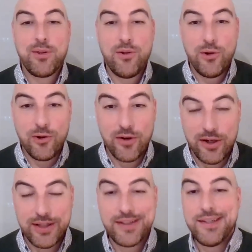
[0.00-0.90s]
All
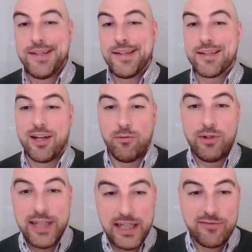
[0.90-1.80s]
right. I will
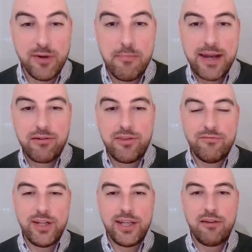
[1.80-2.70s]
leave my marathon
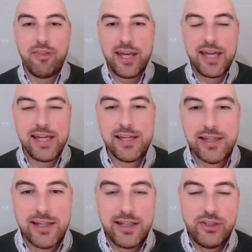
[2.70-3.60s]
video there.
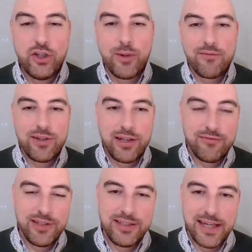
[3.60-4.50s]
You have a
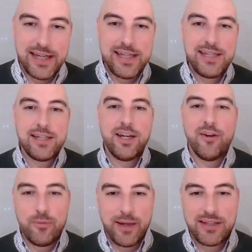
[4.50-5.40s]
lovely day. I'll
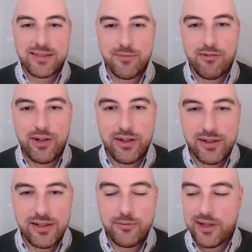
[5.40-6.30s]
be back tomorrow
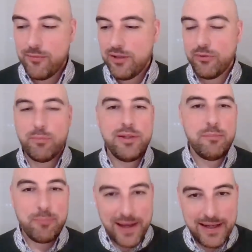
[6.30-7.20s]
night where we will be
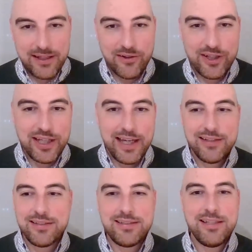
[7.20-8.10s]
battling on
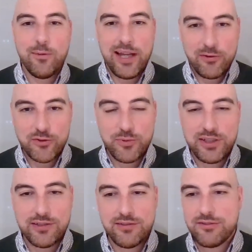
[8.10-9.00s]
again to see what else we
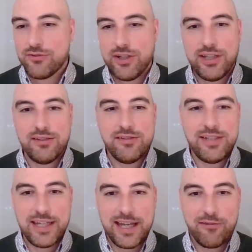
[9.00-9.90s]
can try and
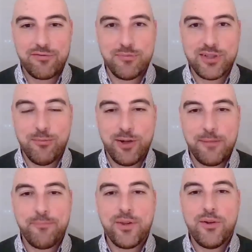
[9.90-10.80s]
dig out from somewhere.
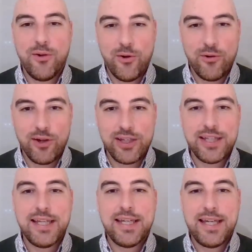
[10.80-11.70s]
All right.
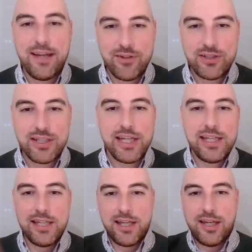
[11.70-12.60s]
Have a good
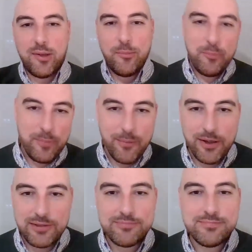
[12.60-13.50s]
day. Bye-bye.